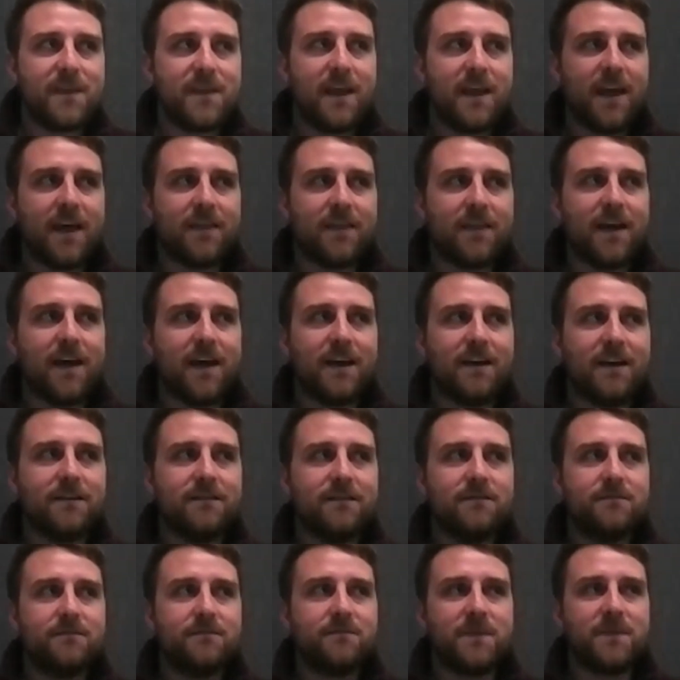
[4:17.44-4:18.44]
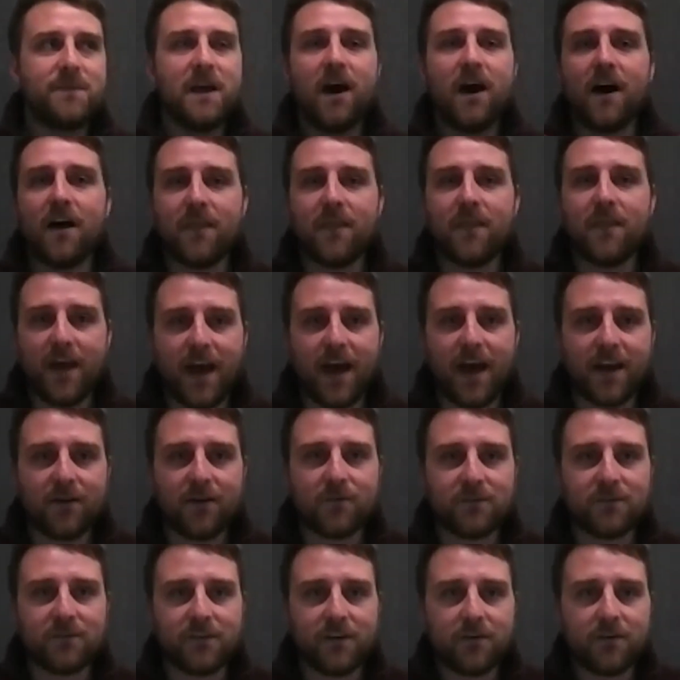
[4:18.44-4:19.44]
And then beyond that, it
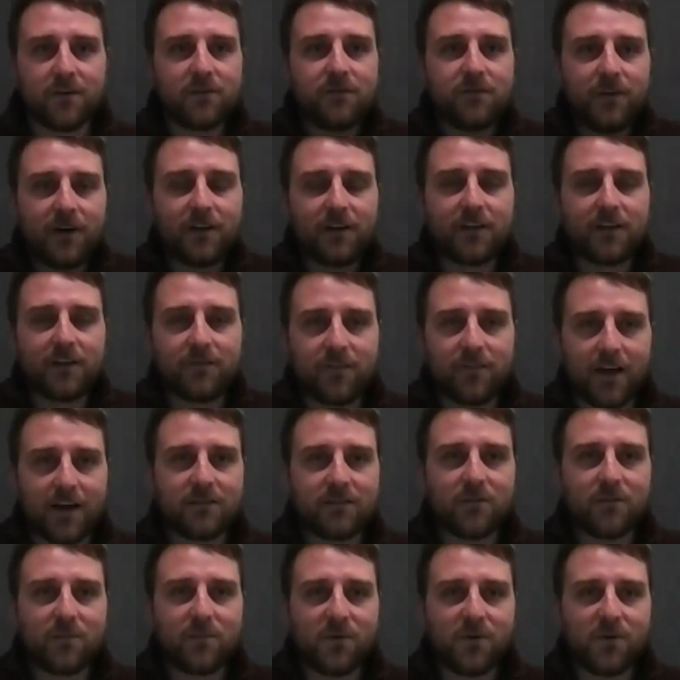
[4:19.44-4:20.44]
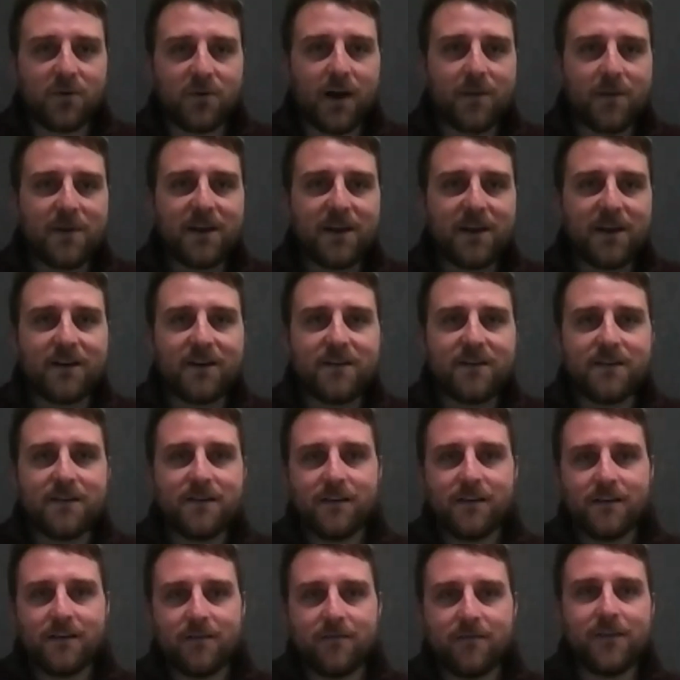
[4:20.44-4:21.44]
was fairly flexible. I mean,
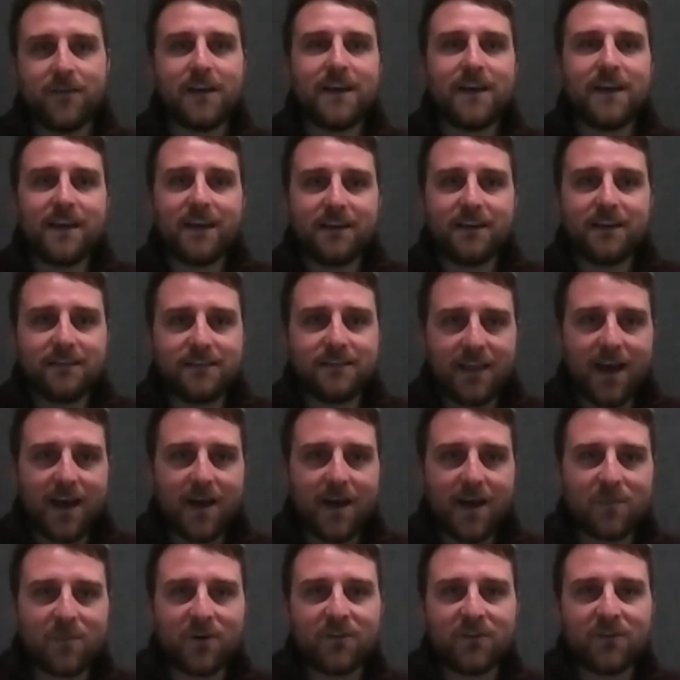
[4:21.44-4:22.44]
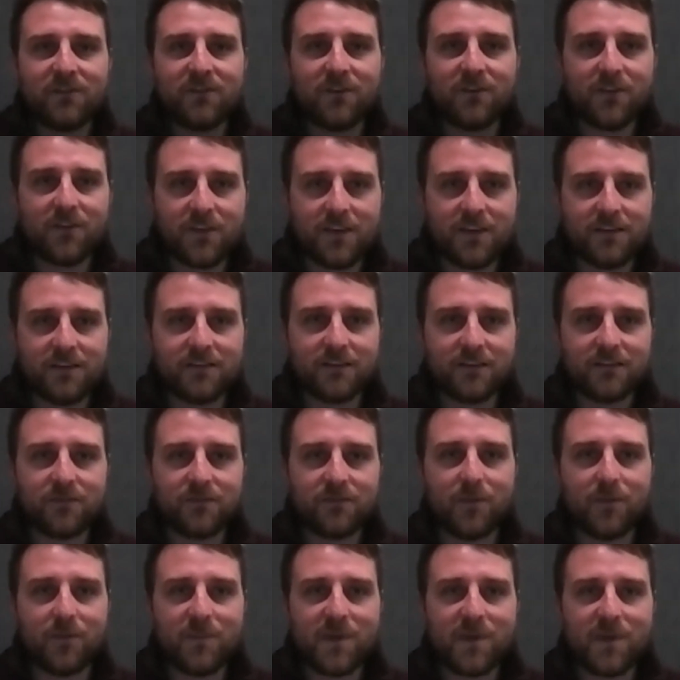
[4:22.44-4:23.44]
fitting into that personal thesis
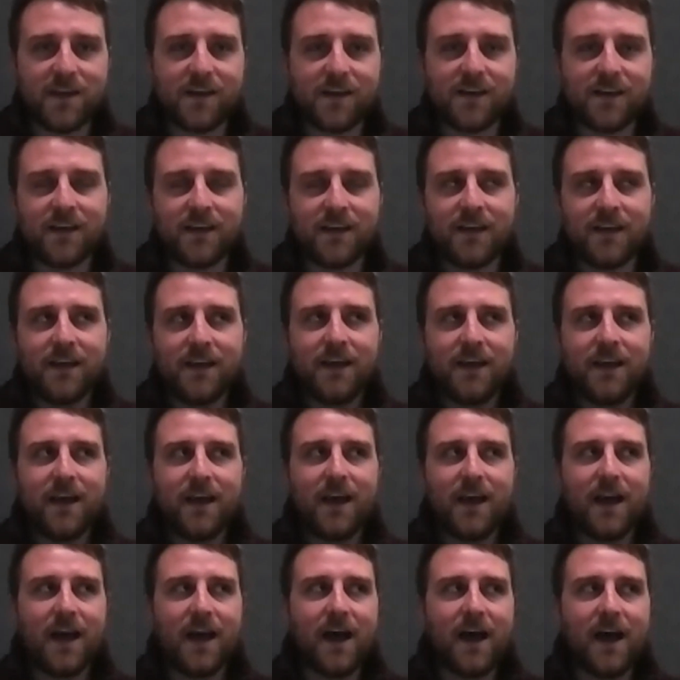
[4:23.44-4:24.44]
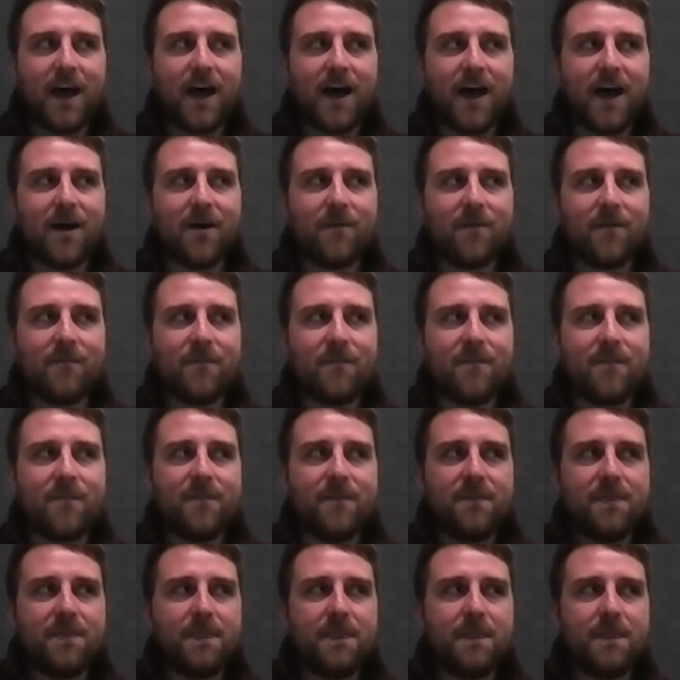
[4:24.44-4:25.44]
for me,
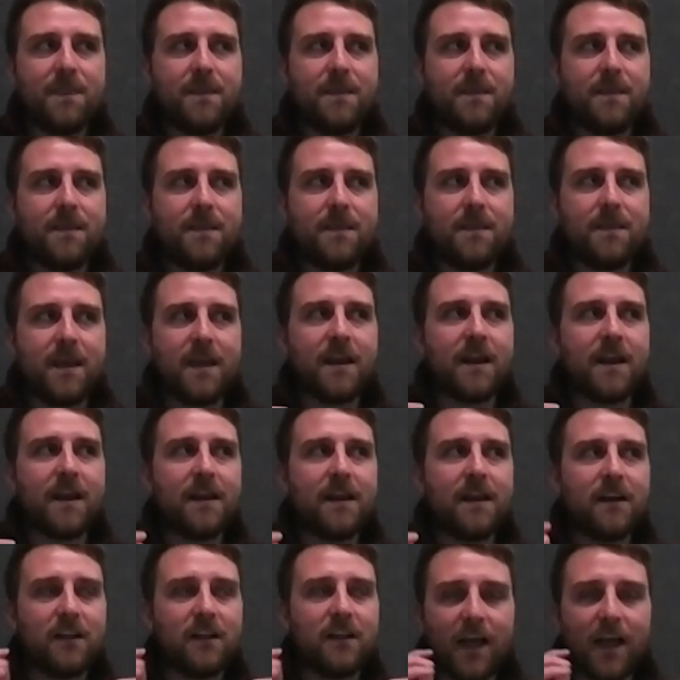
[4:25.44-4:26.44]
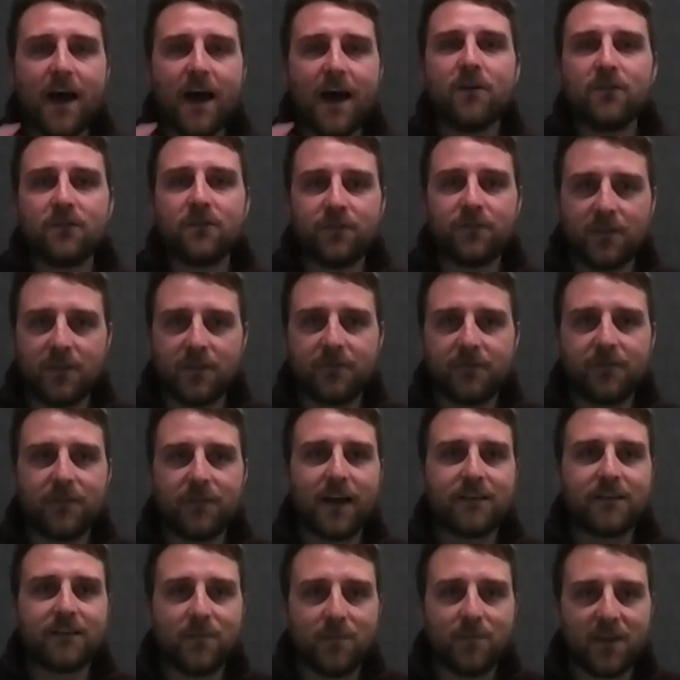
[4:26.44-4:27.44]
it allows for the
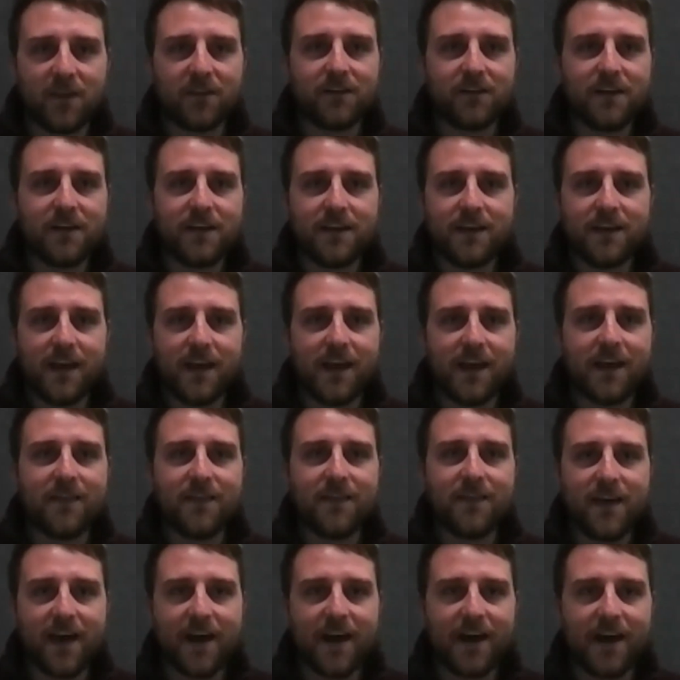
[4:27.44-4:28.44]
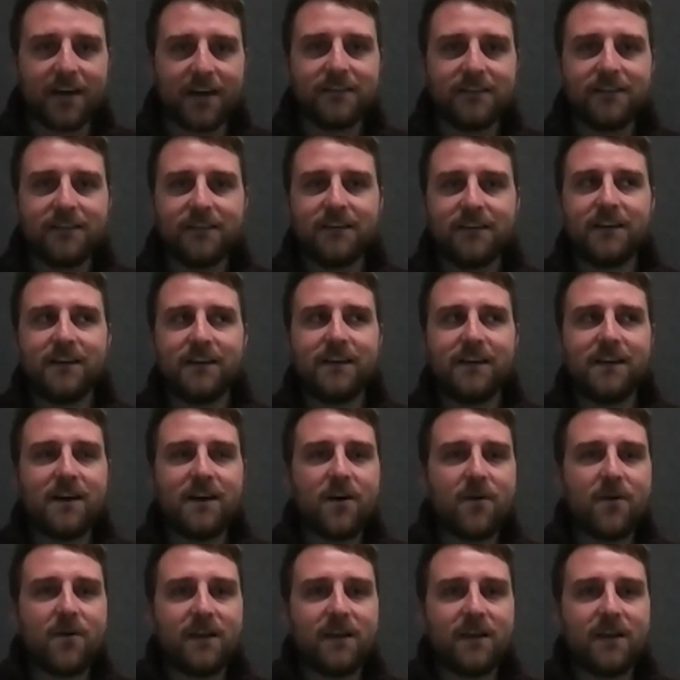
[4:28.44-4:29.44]
flexibility in that,
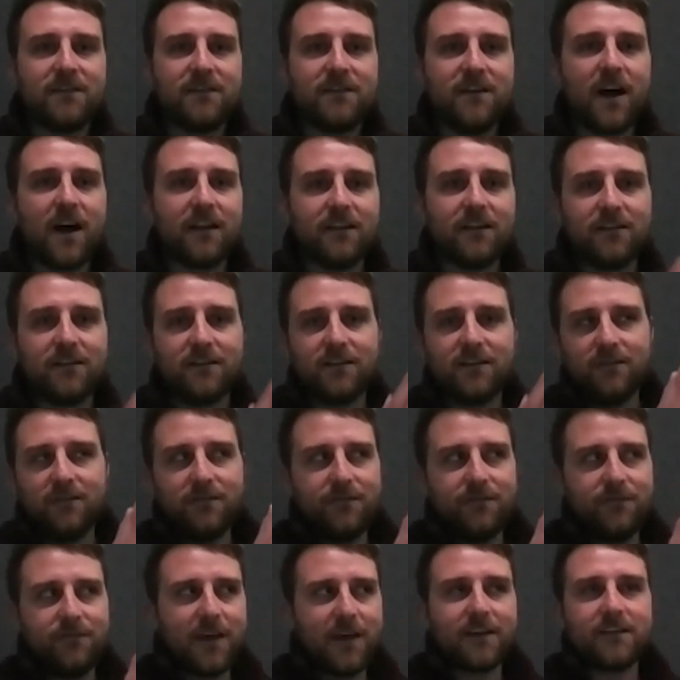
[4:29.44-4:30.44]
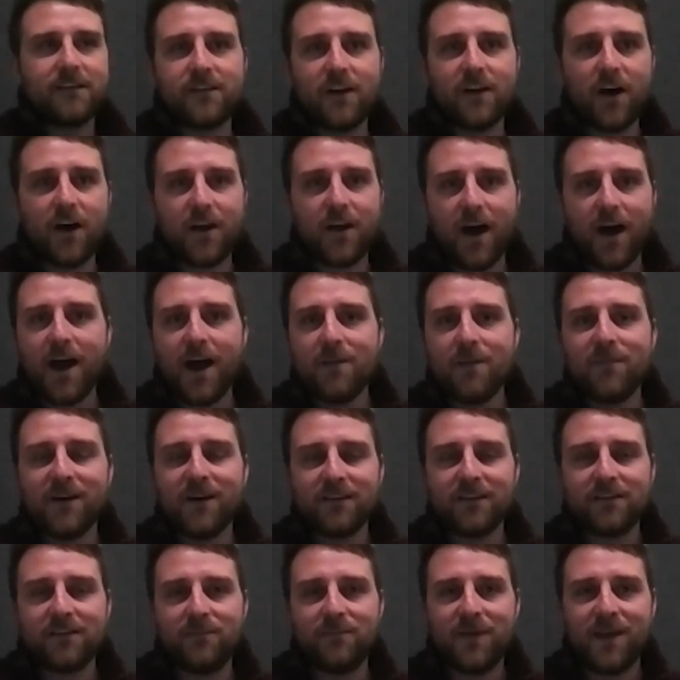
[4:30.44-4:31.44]
it's not fixed on I
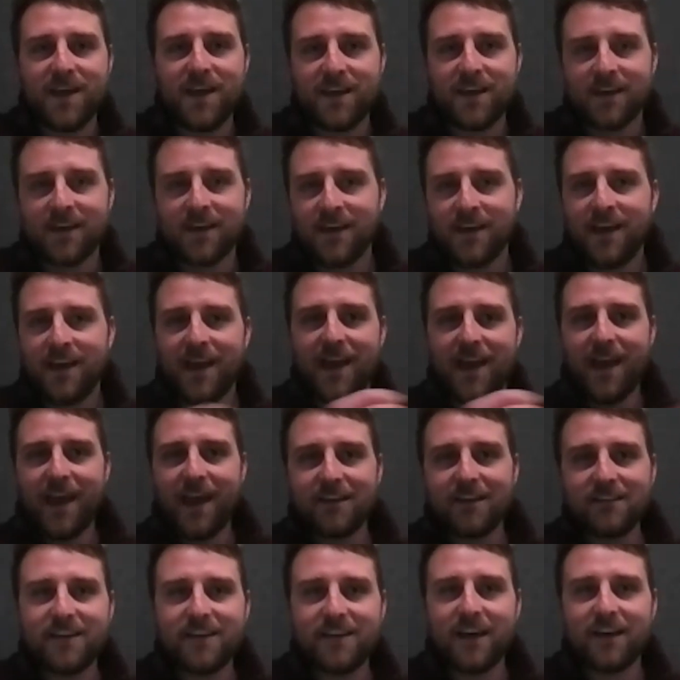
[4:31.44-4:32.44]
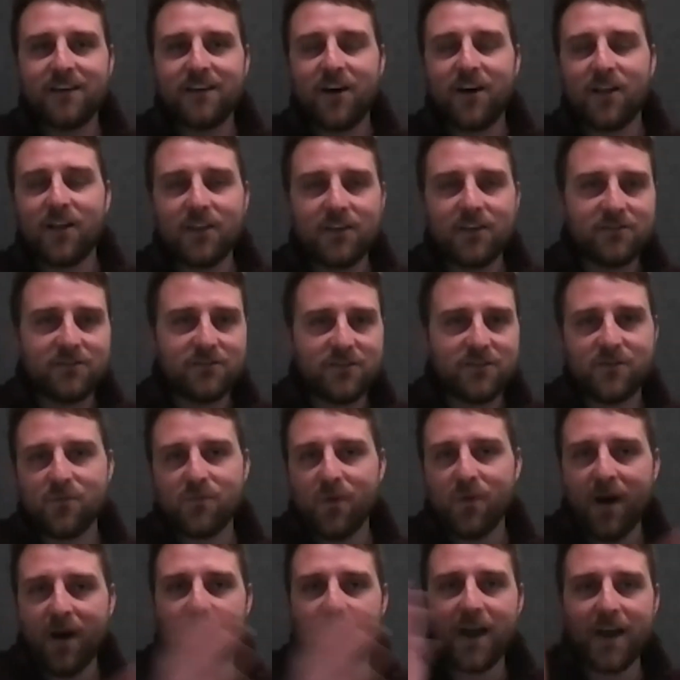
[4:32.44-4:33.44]
must make X technology,
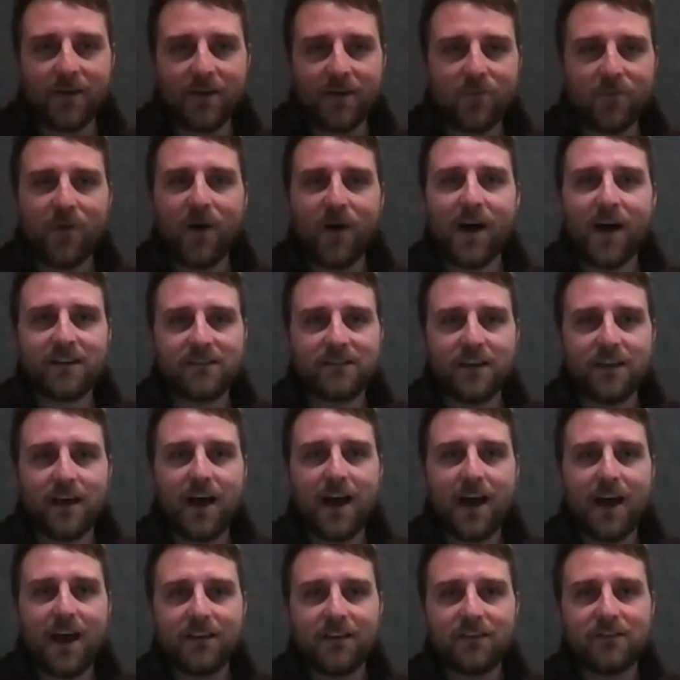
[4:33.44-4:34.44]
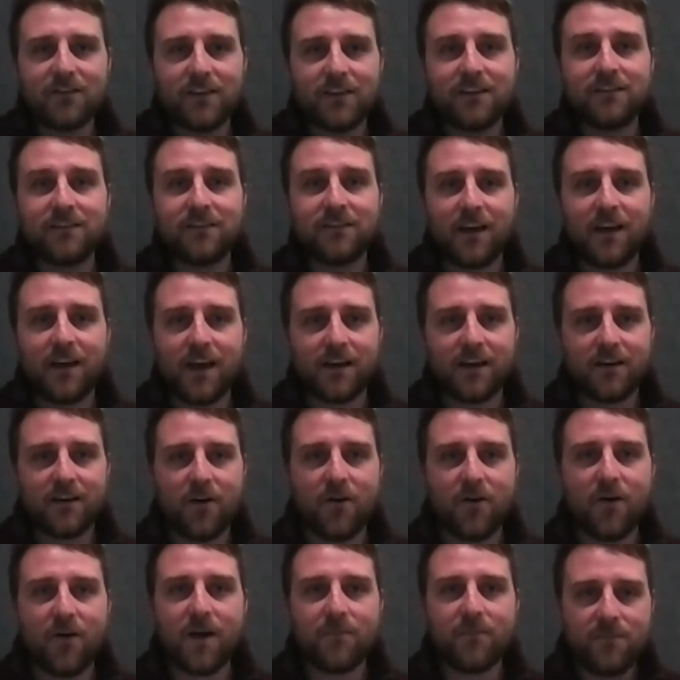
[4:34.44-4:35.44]
Y size. It's saying,
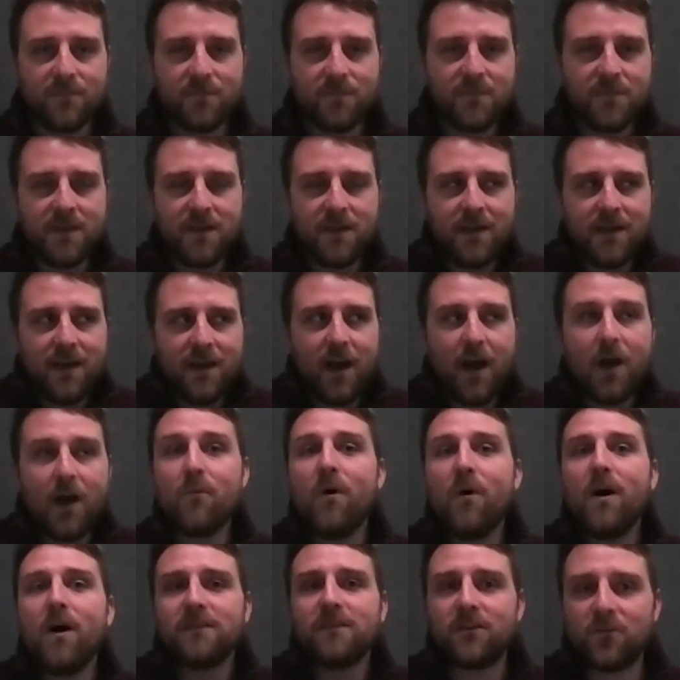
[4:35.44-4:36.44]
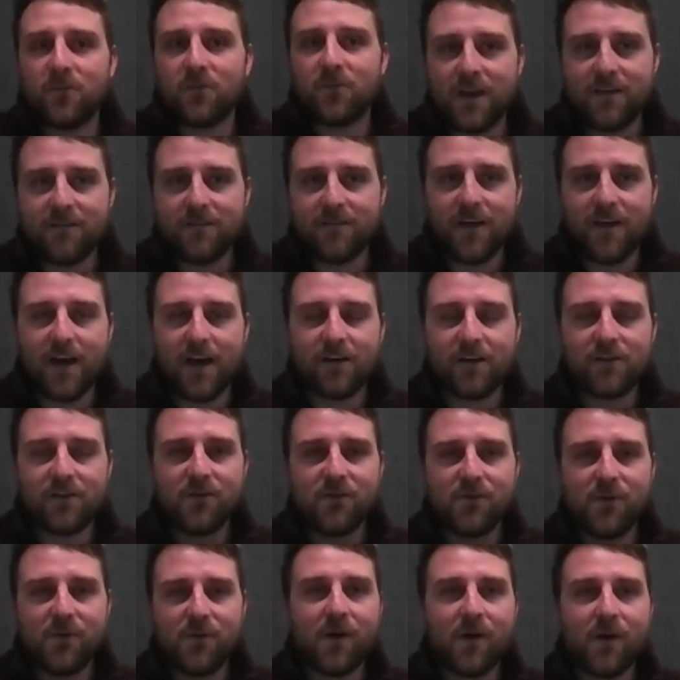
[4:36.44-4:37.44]
no, I want to create
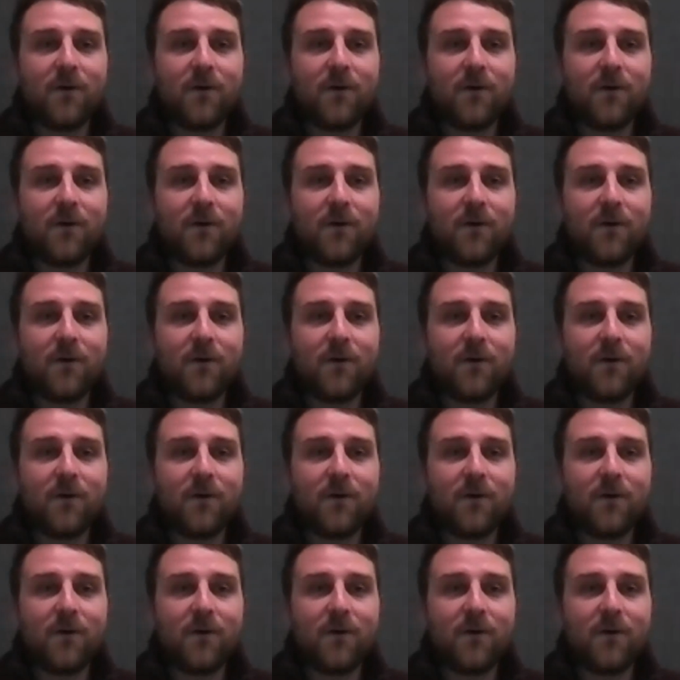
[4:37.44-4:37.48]
value.